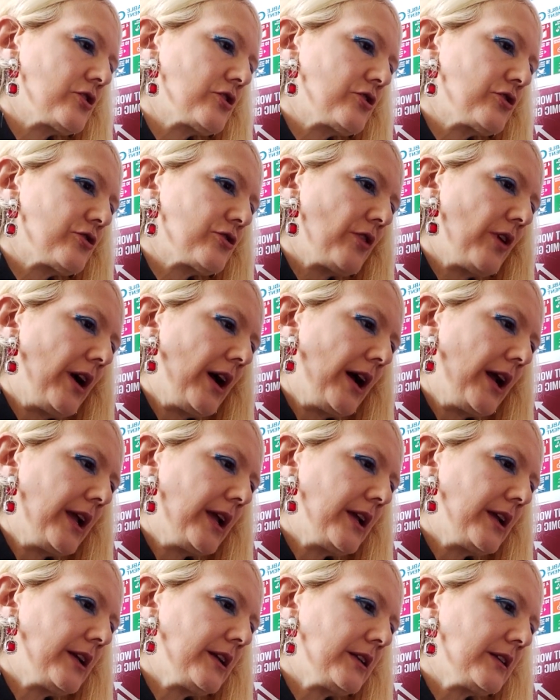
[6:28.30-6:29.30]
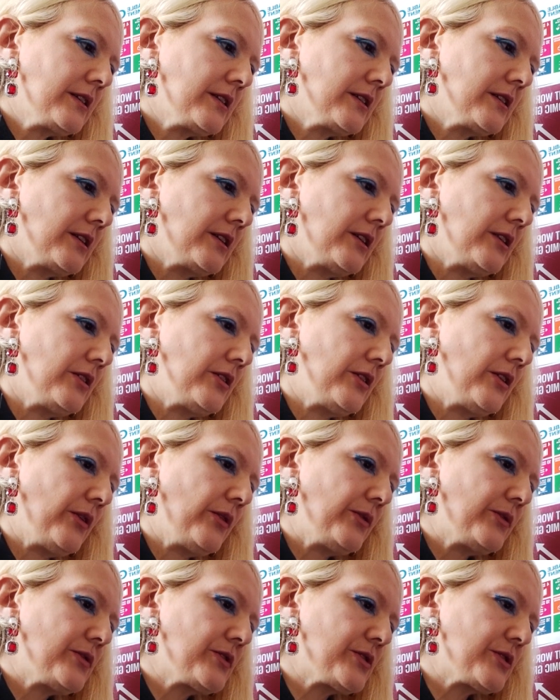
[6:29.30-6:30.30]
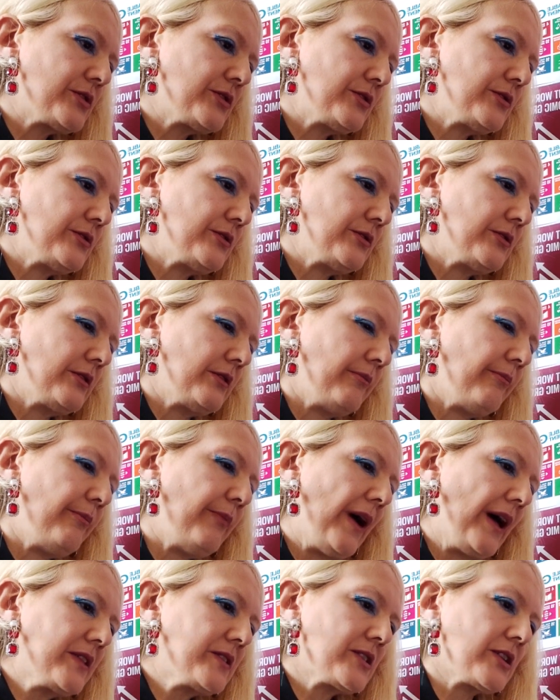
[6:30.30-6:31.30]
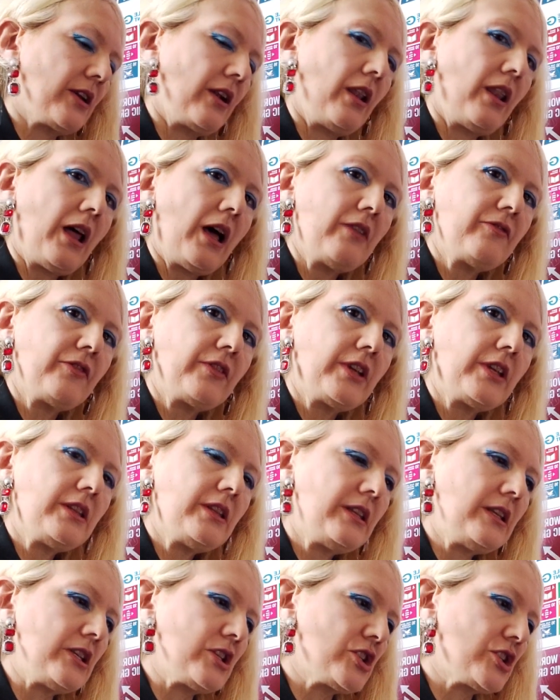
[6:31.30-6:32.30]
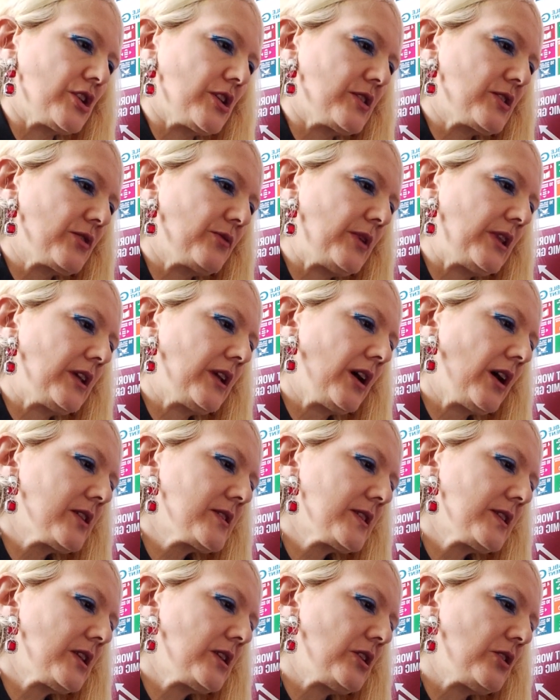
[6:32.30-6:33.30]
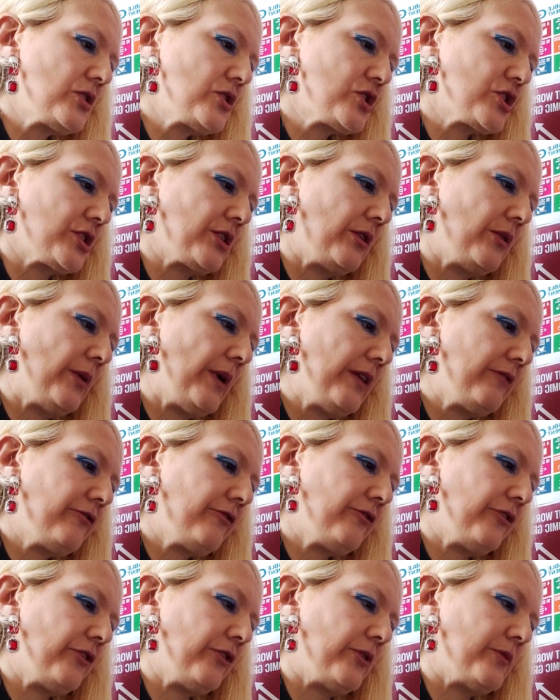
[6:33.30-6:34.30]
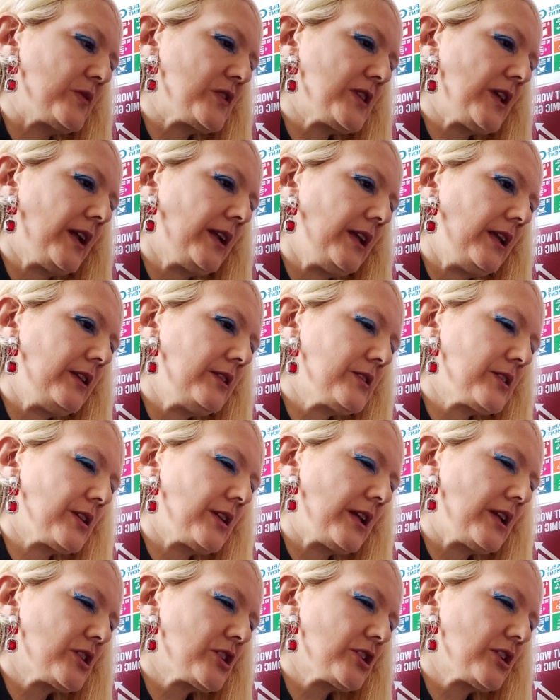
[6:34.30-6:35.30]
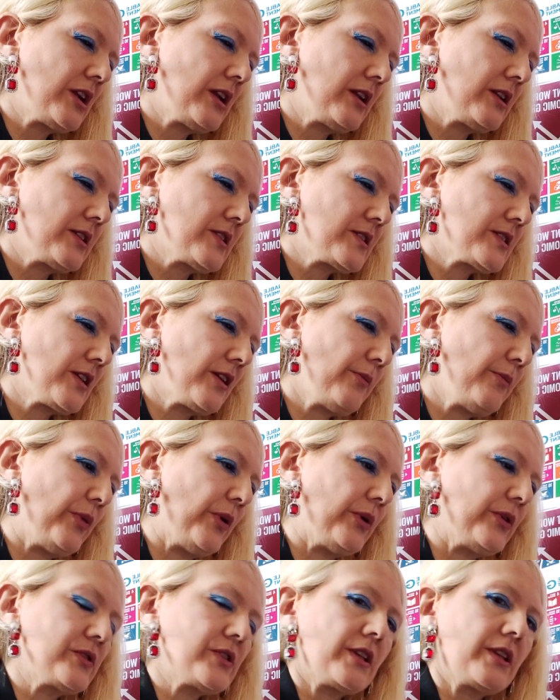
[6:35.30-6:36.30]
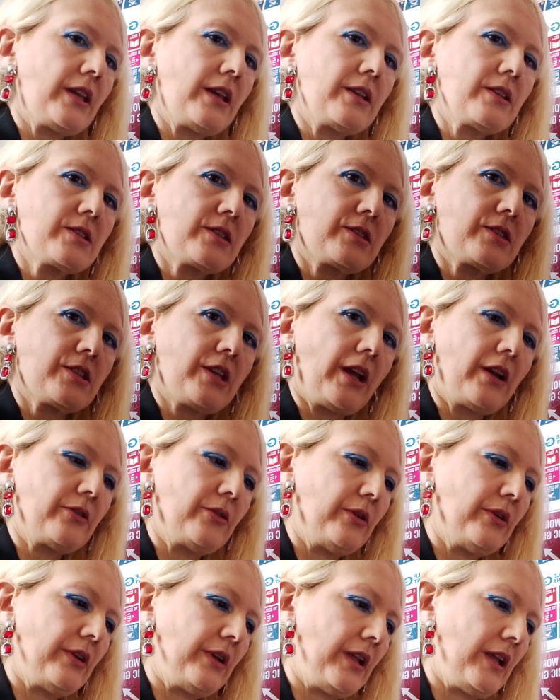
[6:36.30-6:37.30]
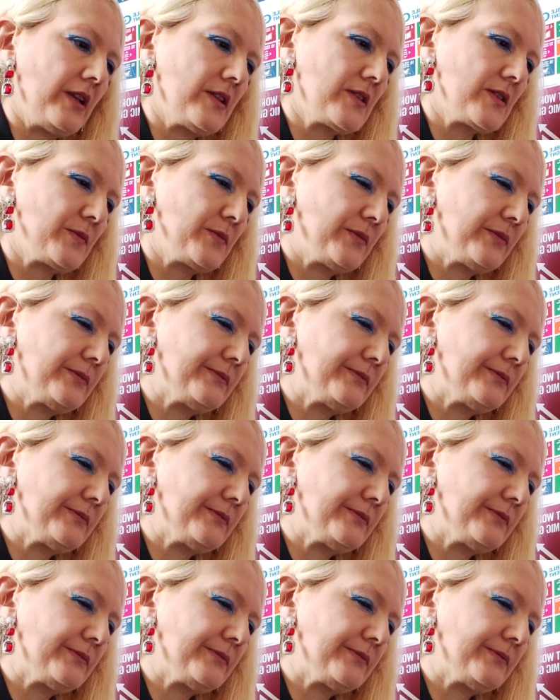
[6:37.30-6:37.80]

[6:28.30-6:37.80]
trying, to better life conditions with constitution reforms and international support against terrorism.